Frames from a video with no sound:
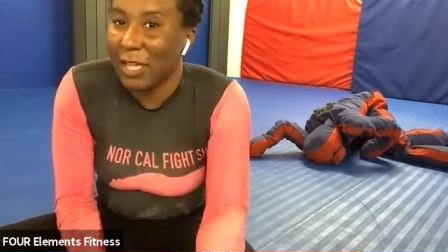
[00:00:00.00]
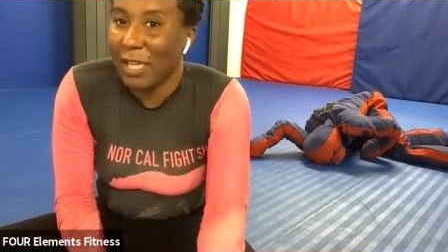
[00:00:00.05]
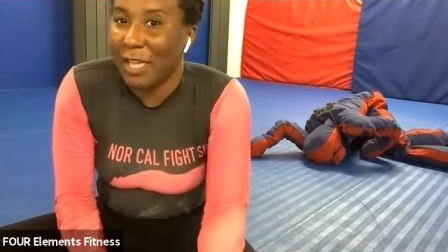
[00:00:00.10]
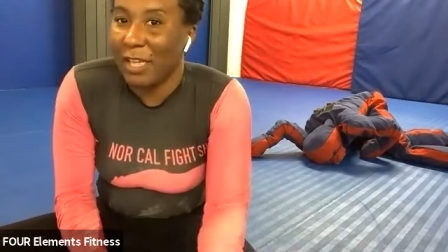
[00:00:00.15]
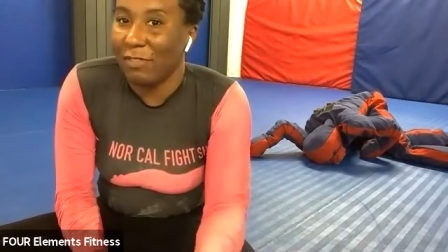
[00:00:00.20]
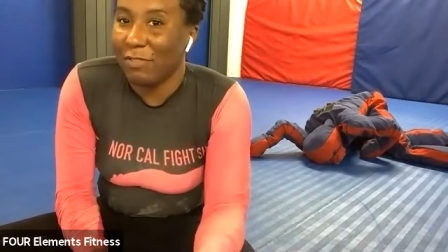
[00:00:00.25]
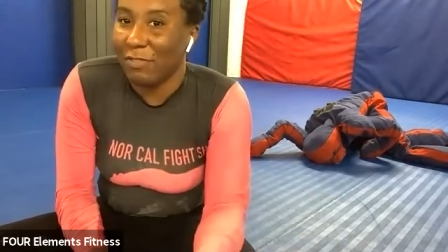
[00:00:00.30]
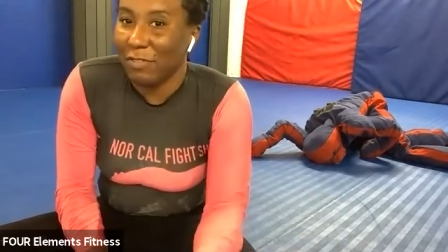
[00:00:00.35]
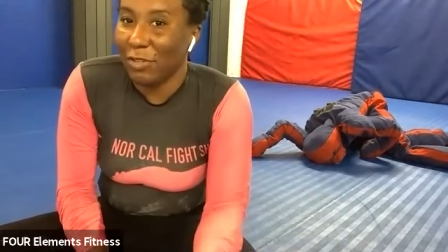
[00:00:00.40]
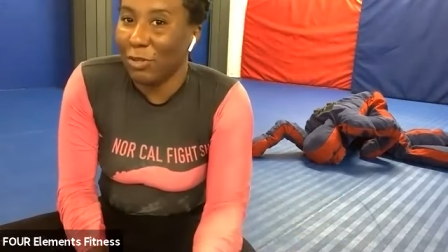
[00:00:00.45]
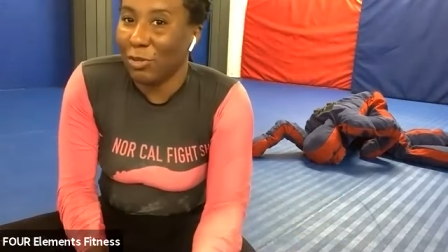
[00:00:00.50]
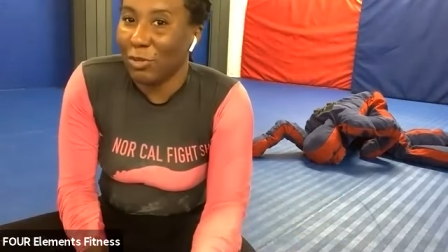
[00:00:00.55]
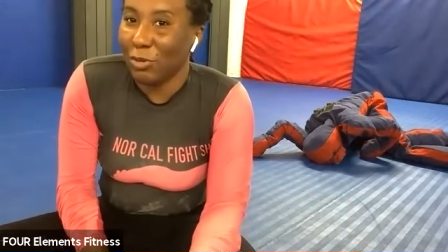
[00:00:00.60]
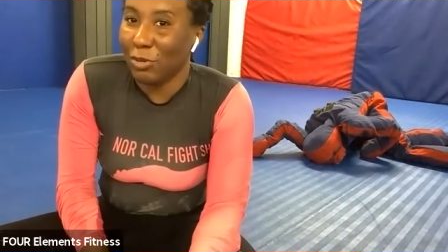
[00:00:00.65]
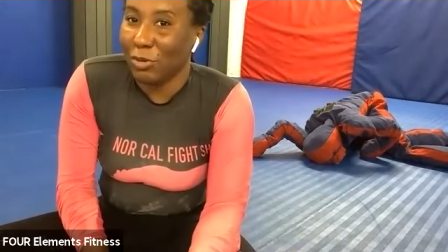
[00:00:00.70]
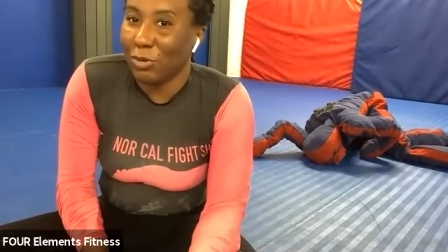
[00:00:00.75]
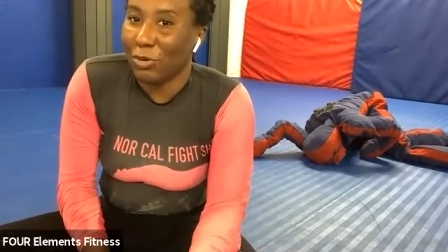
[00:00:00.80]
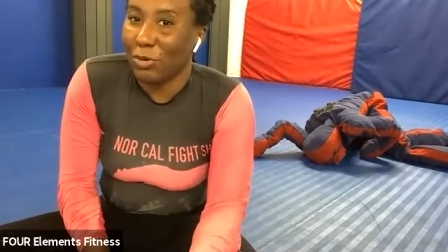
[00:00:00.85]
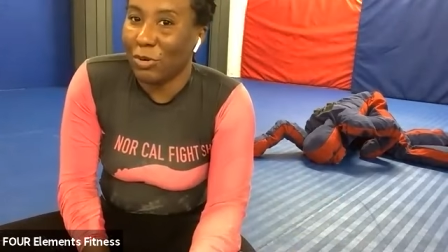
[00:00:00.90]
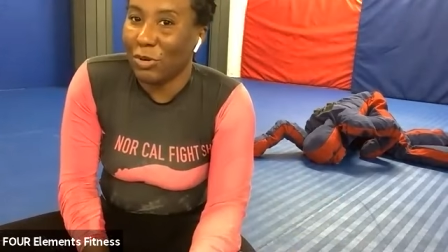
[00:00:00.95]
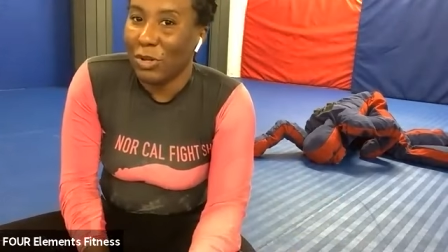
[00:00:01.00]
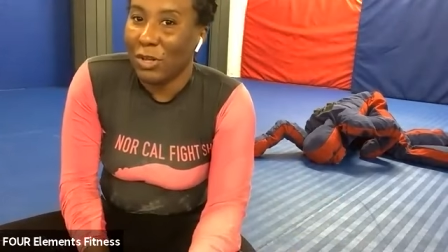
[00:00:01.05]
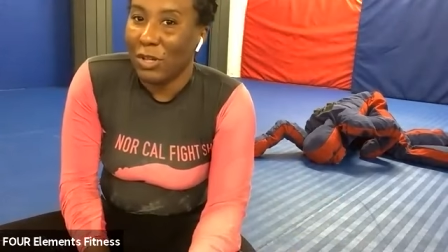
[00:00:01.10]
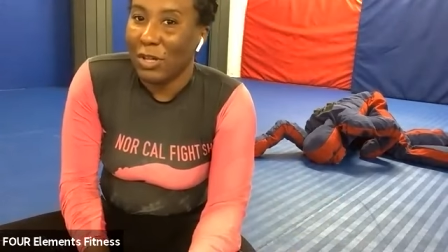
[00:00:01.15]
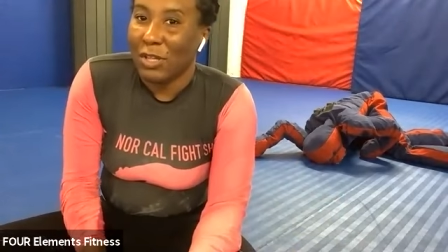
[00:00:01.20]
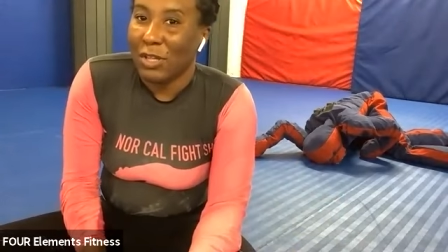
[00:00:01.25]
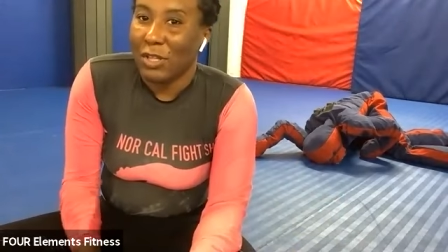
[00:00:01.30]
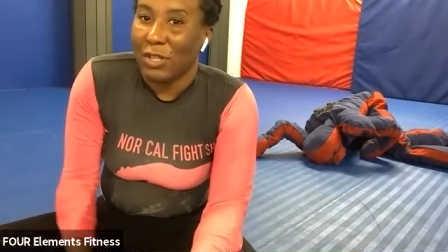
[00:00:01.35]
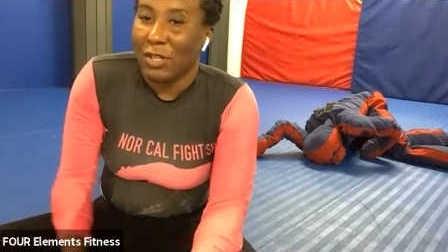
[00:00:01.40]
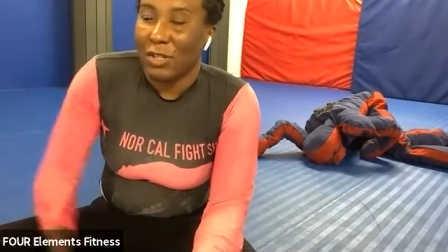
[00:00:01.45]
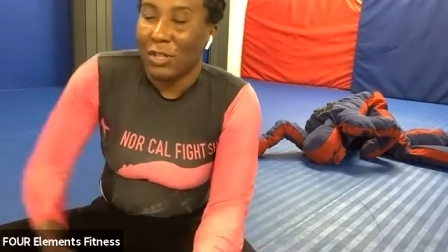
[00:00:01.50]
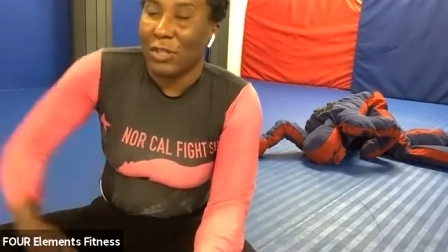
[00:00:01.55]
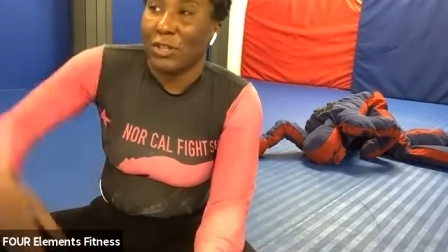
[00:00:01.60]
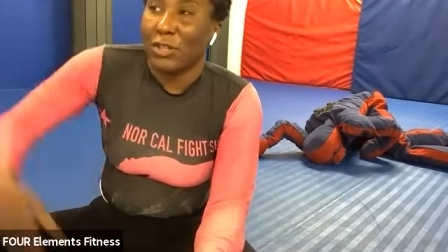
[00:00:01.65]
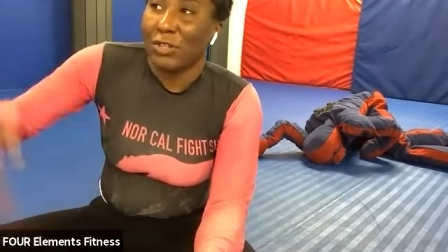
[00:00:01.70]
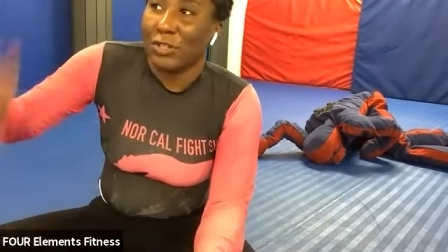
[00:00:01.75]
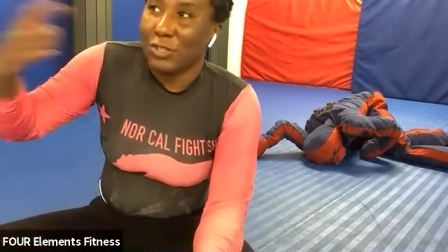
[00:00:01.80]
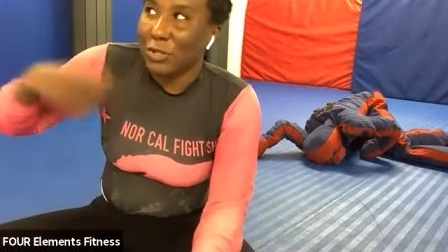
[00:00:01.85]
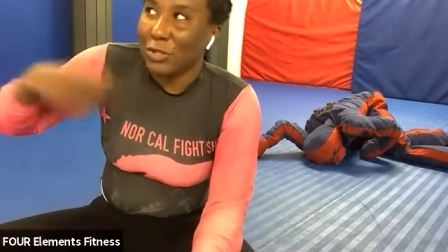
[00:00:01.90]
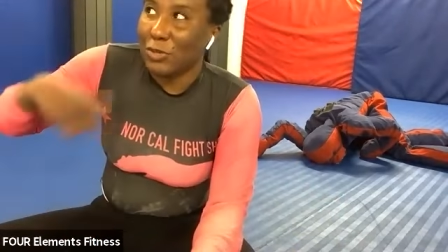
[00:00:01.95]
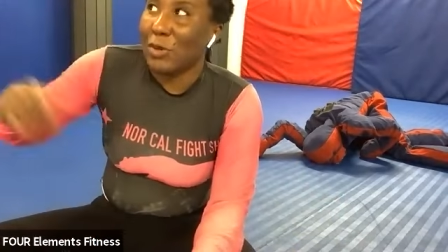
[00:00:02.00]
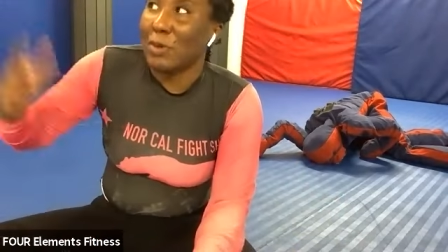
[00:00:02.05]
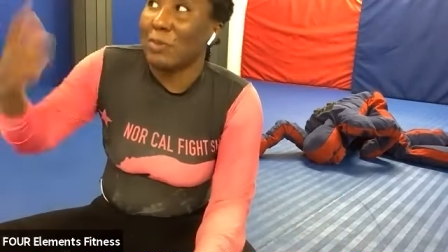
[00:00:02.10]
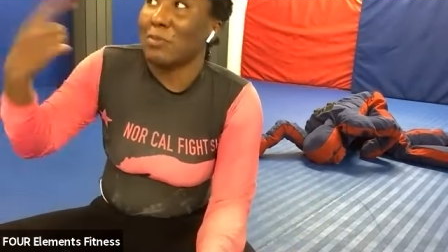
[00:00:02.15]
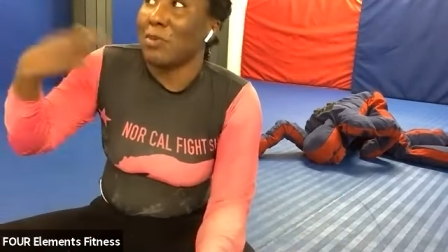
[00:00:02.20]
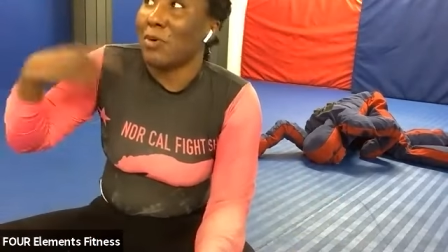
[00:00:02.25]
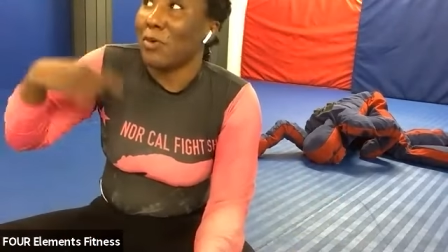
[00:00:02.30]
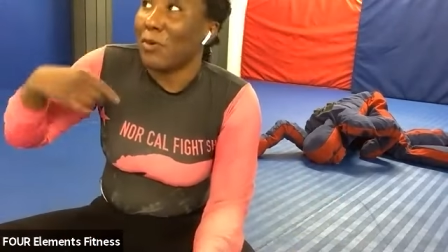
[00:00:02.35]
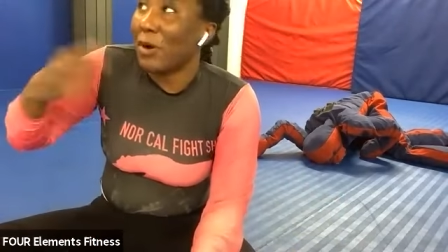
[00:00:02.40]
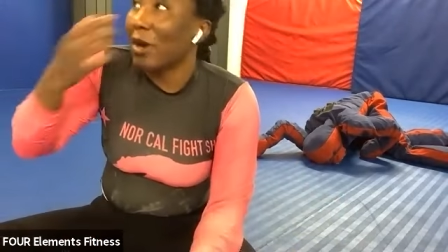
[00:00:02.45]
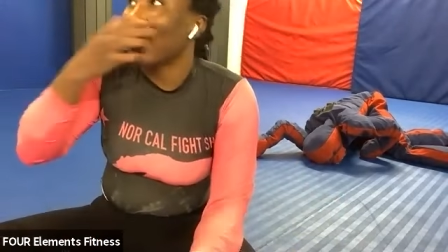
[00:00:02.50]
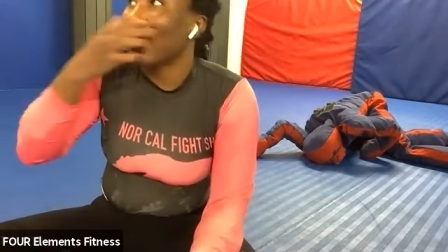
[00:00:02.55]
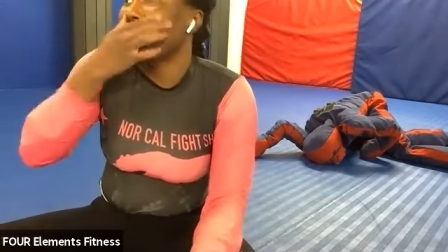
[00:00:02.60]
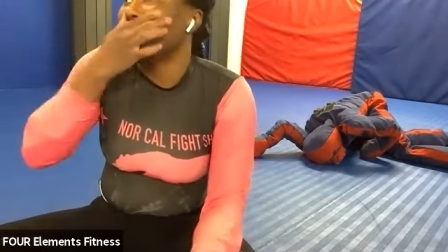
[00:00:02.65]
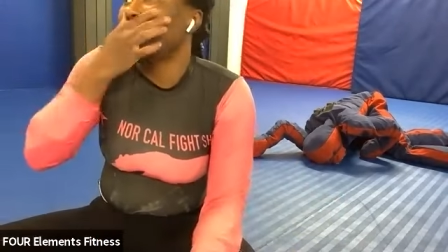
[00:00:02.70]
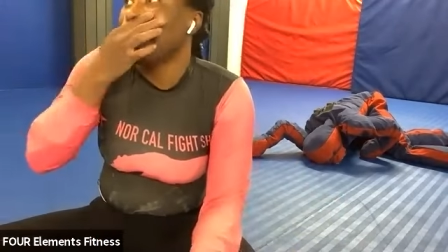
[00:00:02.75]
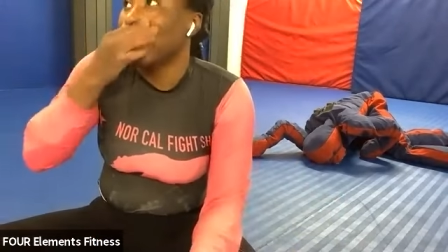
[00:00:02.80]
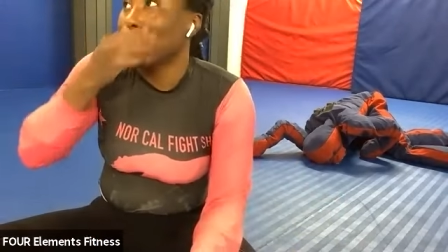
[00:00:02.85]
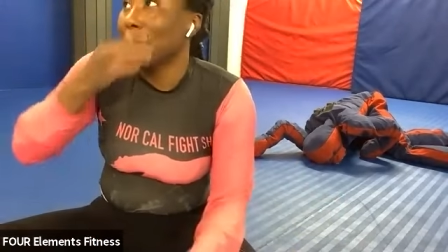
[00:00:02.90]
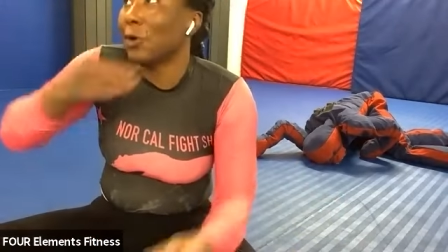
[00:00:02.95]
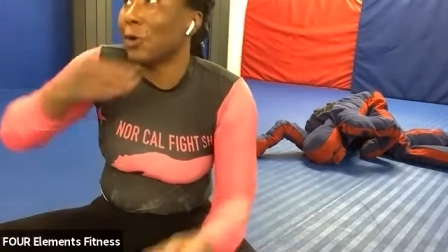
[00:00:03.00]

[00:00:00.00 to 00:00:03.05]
if you do it more, then